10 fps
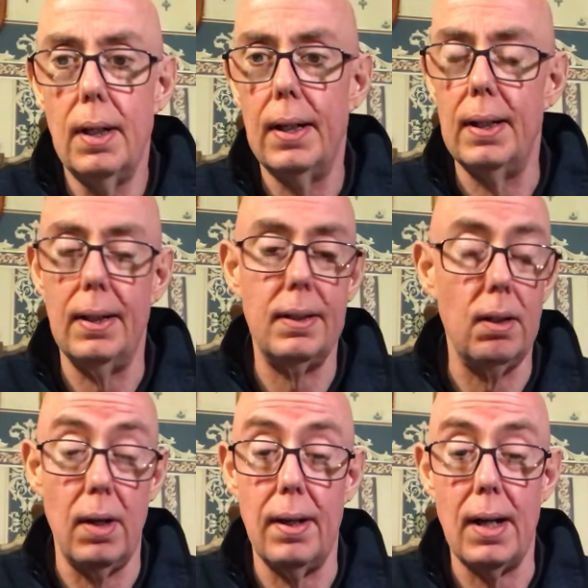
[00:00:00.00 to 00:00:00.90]
And
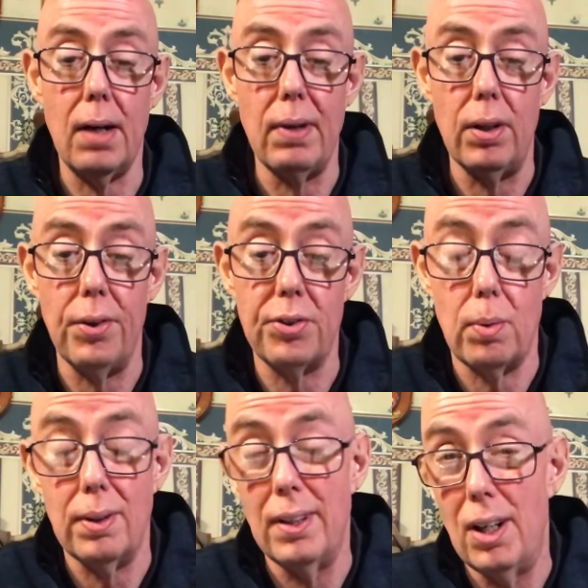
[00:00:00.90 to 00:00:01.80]
I read all this
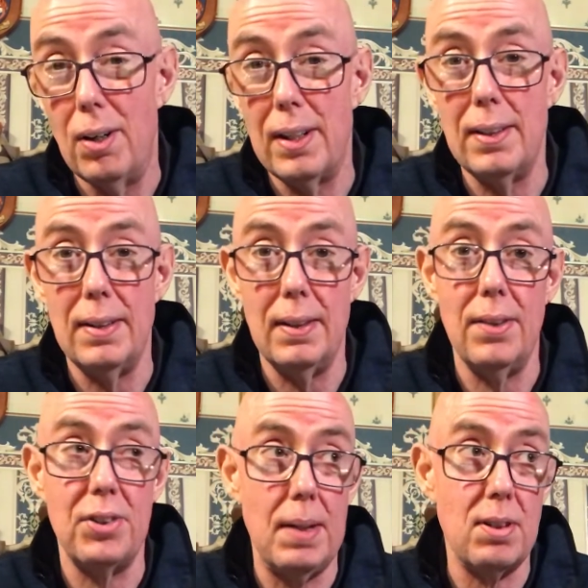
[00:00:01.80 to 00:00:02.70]
one now, and at
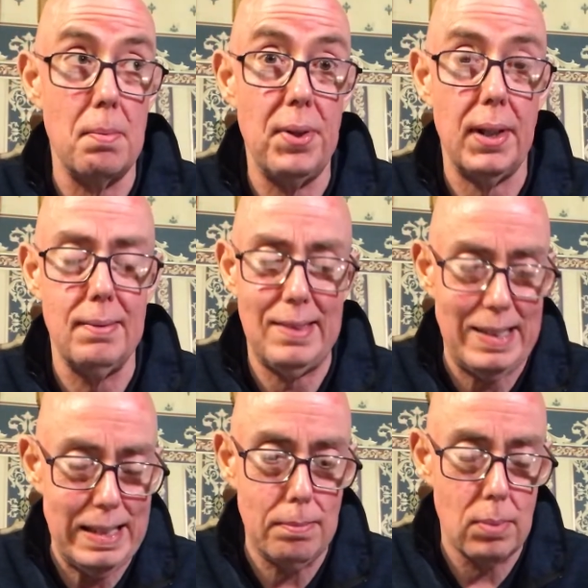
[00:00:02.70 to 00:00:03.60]
the same time I'm thinking,
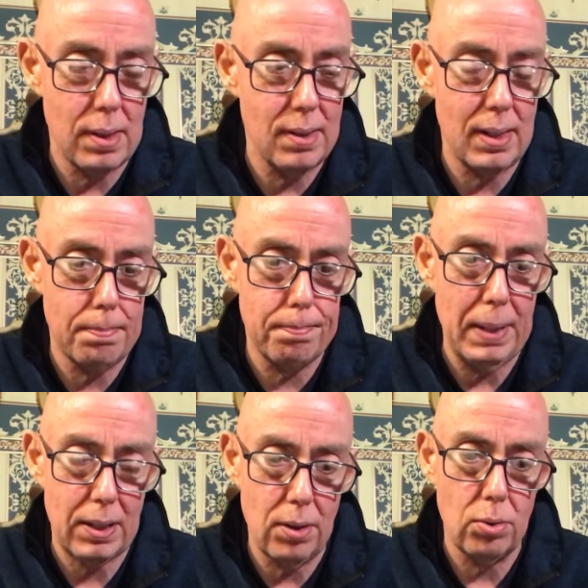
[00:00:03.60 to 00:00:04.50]
damn, why didn't I
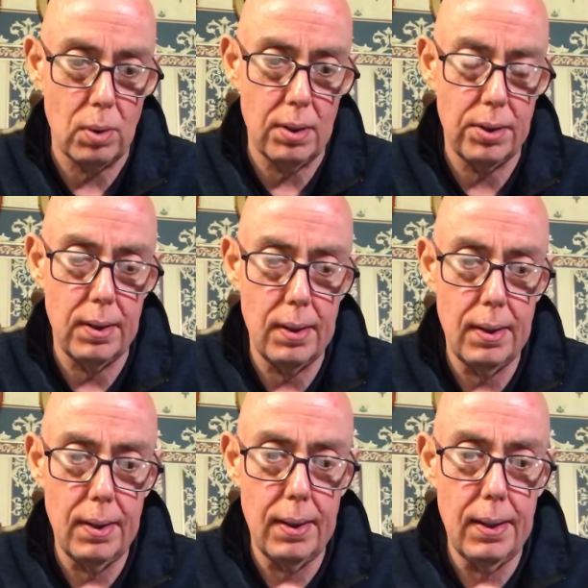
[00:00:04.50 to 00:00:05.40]
pick those ones?
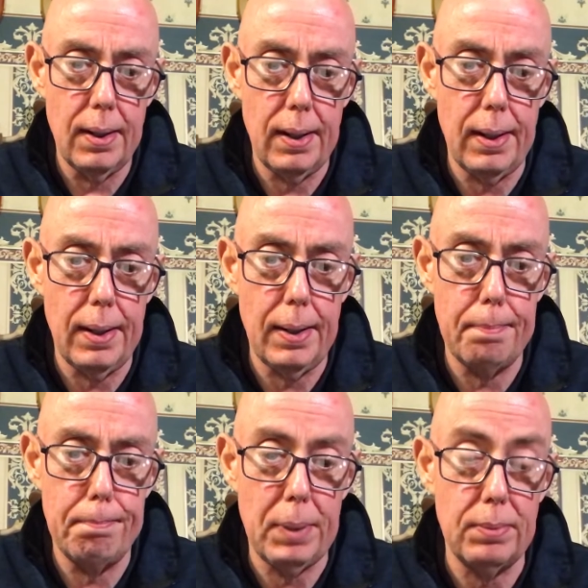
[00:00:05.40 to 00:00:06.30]

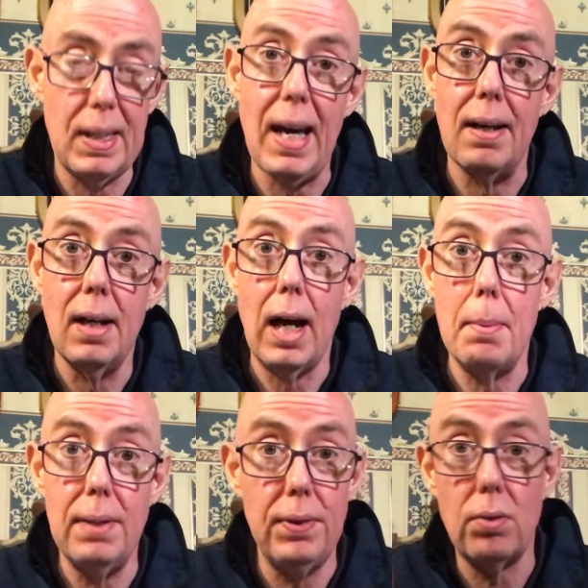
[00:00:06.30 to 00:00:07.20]
But yeah, I
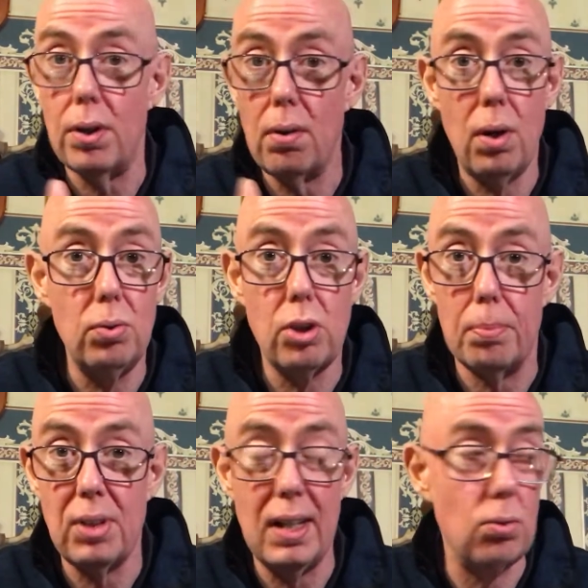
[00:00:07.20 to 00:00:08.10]
mean, if you've got your own
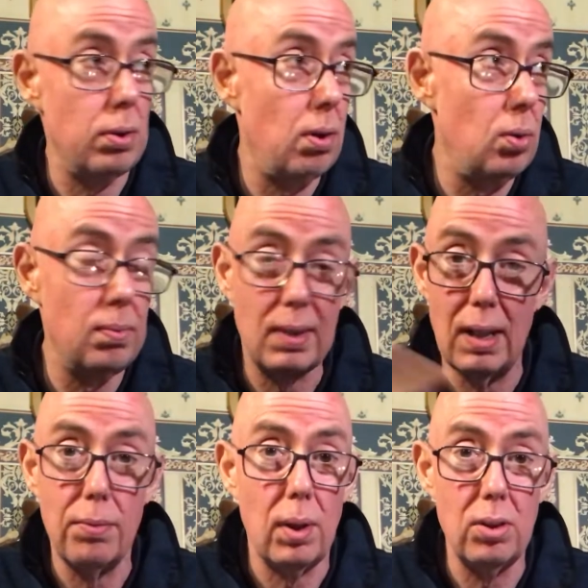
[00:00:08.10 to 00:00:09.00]
top 10 or your own
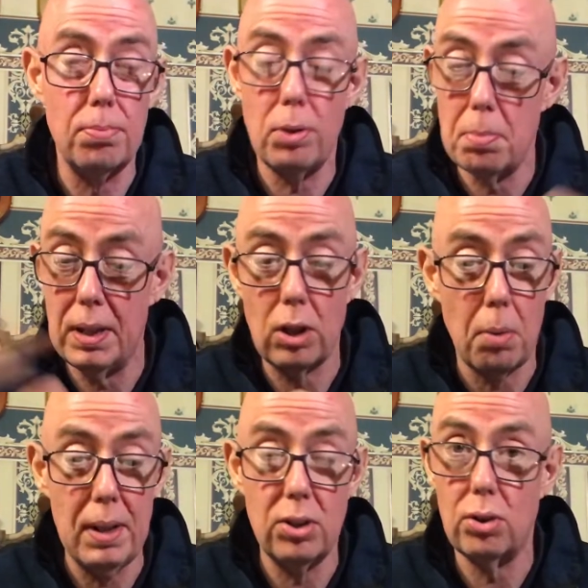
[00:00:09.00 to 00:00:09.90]
kind of ones, put them in the
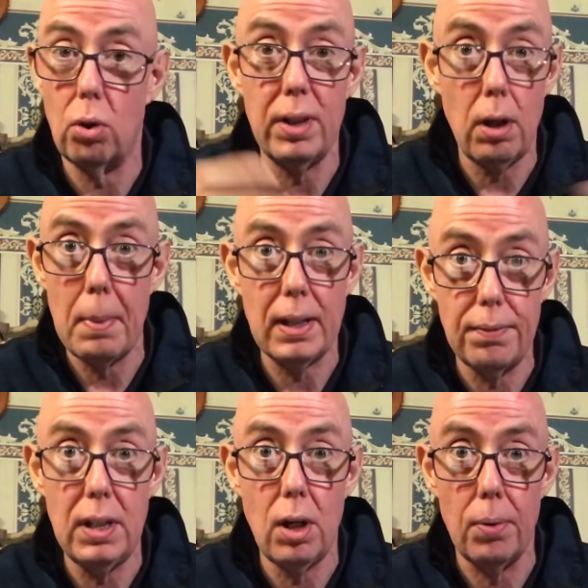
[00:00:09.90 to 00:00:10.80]
comments, or make a
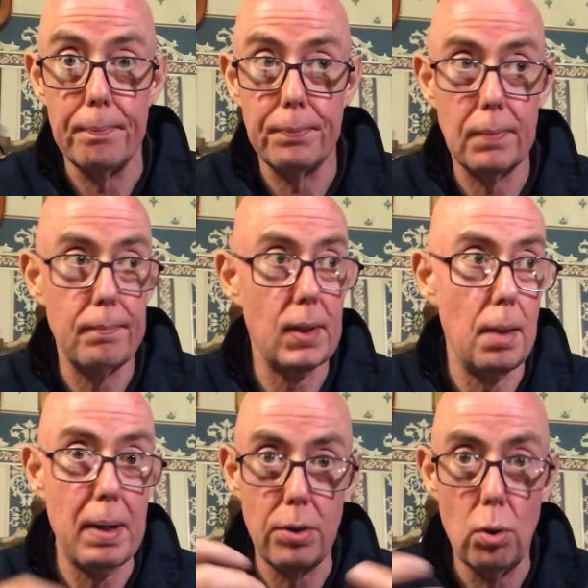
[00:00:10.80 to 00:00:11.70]
video
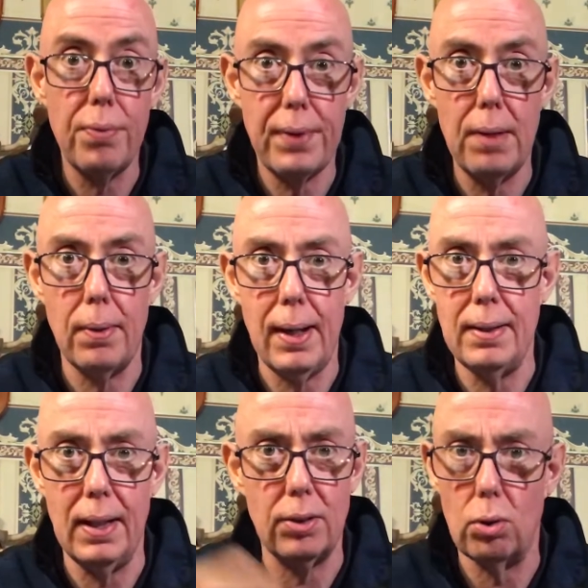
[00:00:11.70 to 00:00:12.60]
about your favourite
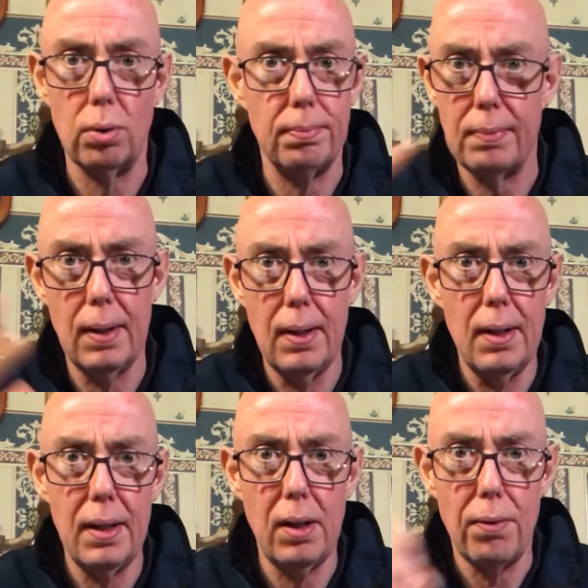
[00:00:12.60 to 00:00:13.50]
endings, or
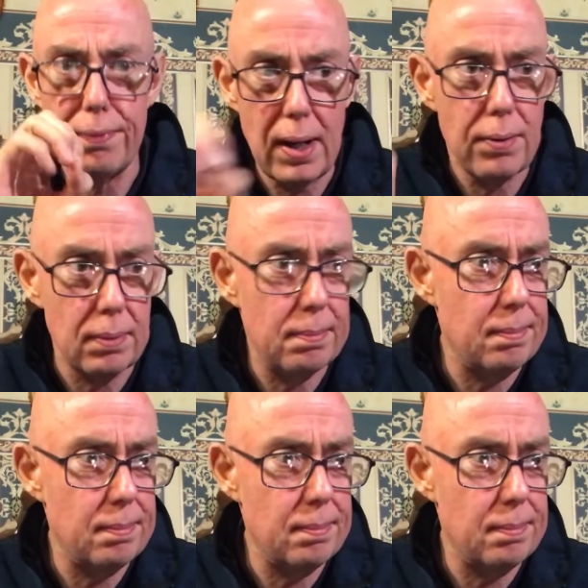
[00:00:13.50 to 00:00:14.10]
favourite